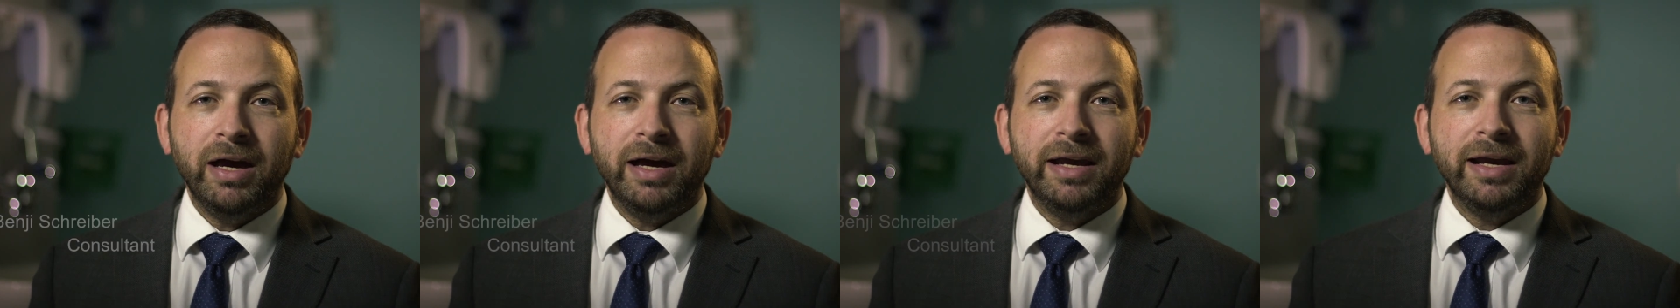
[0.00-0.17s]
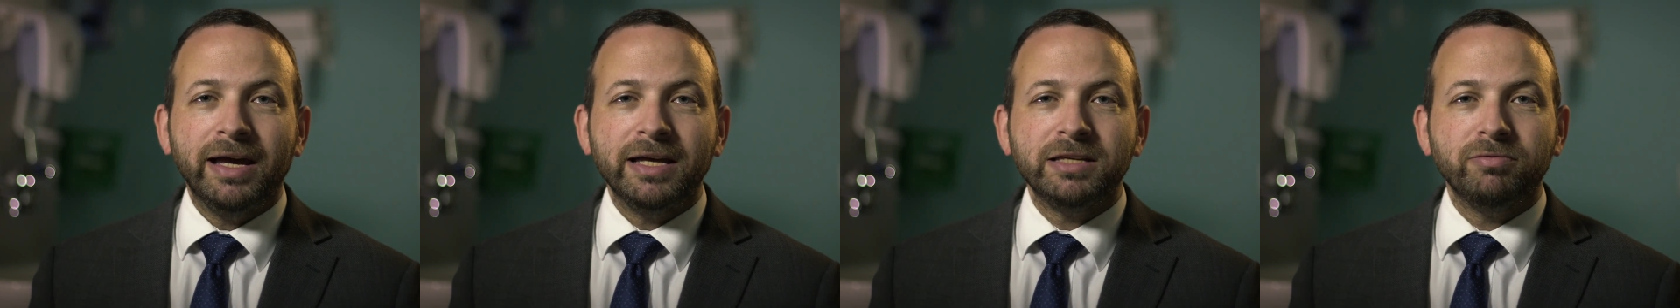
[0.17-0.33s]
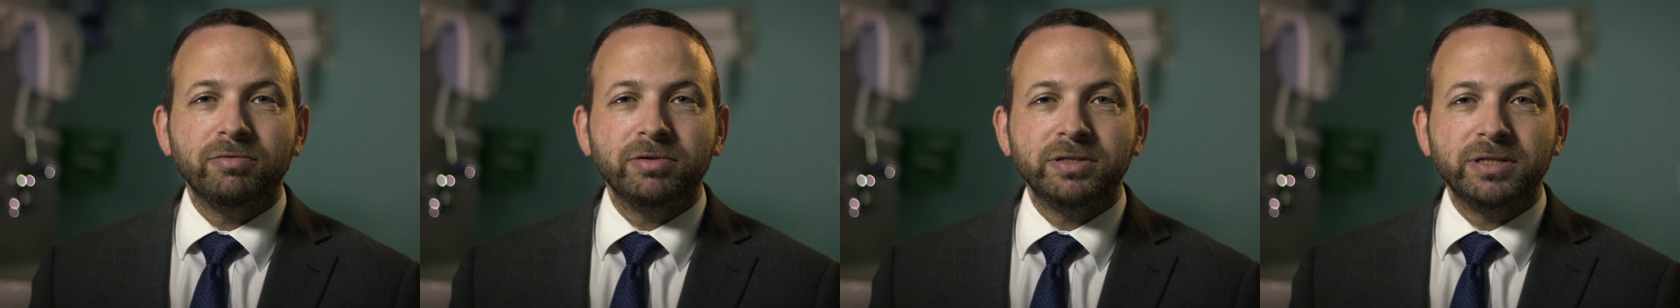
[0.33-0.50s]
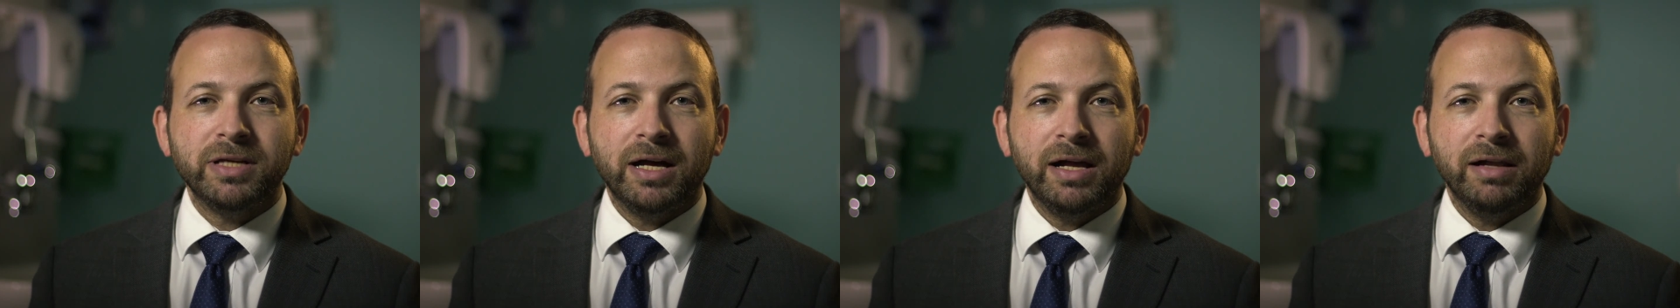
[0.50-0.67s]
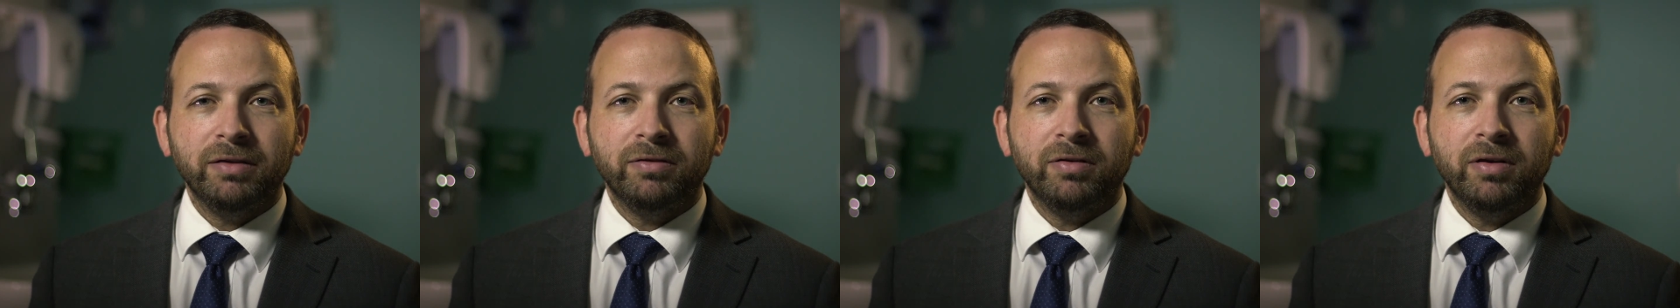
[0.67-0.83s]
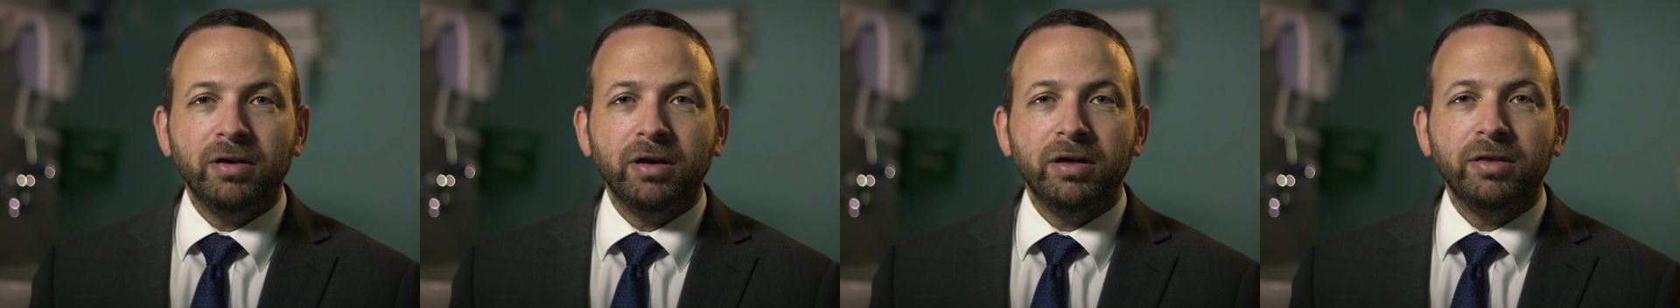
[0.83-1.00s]
and as a
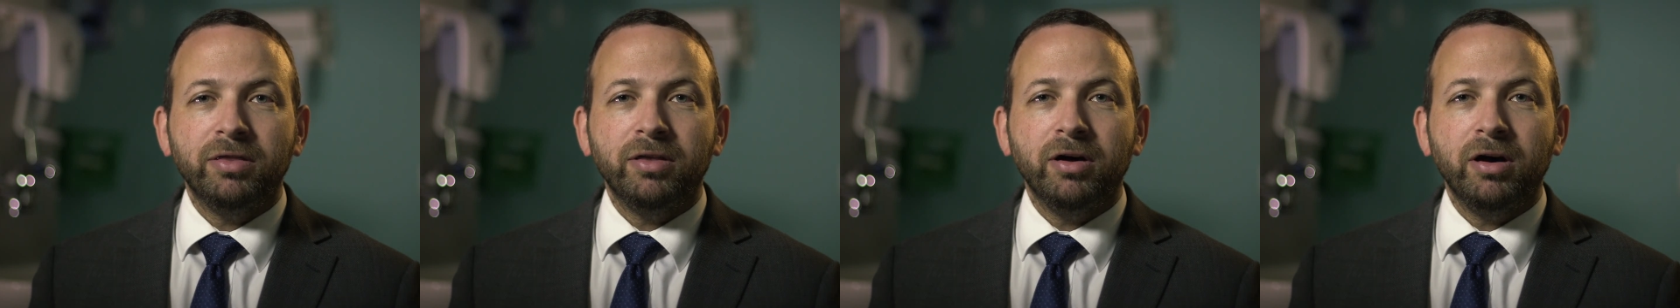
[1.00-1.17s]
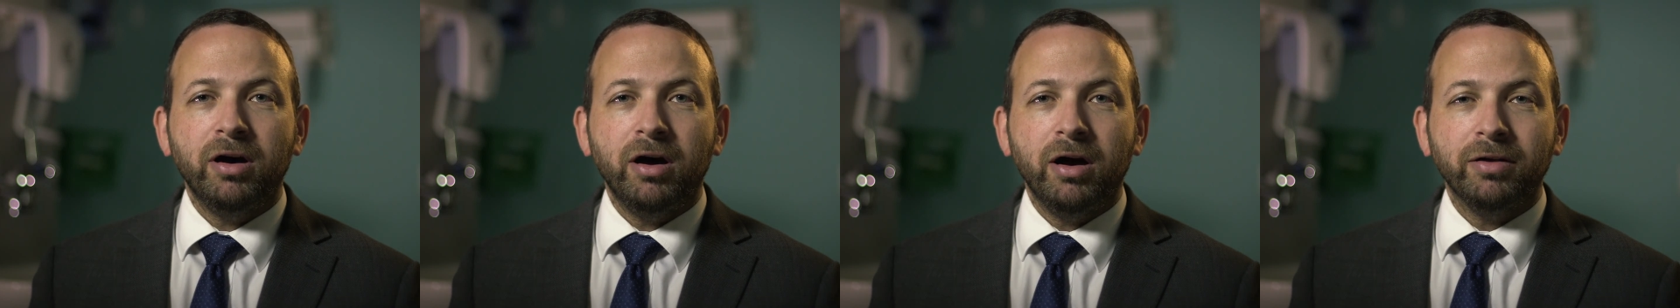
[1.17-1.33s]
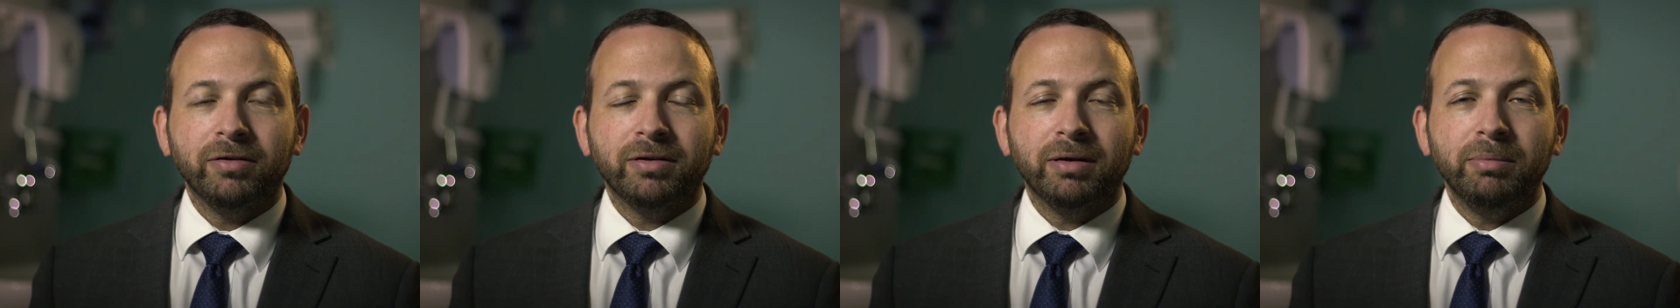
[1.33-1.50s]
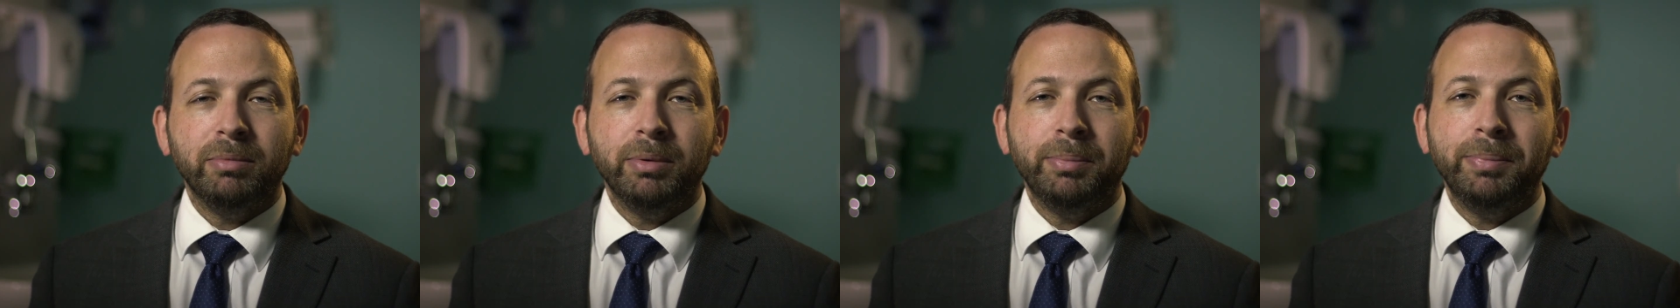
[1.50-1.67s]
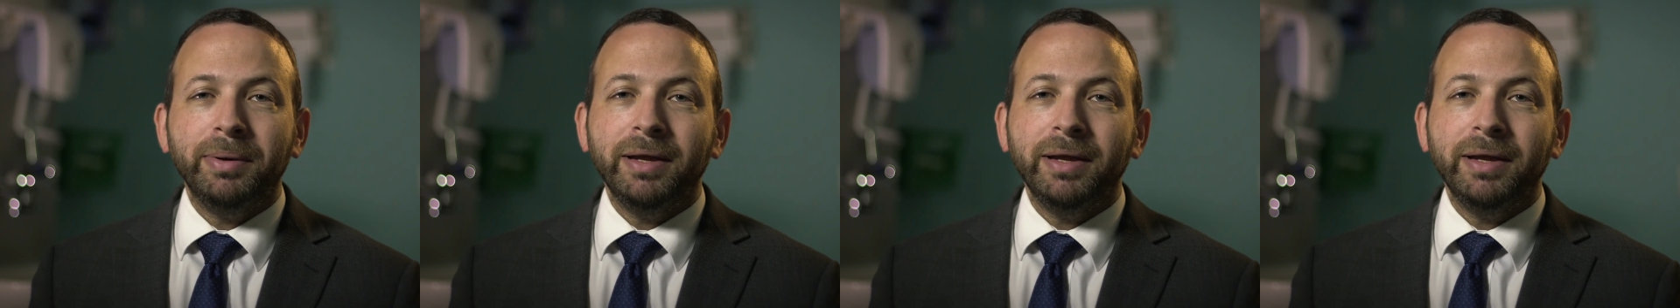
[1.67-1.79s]
result, the heart can be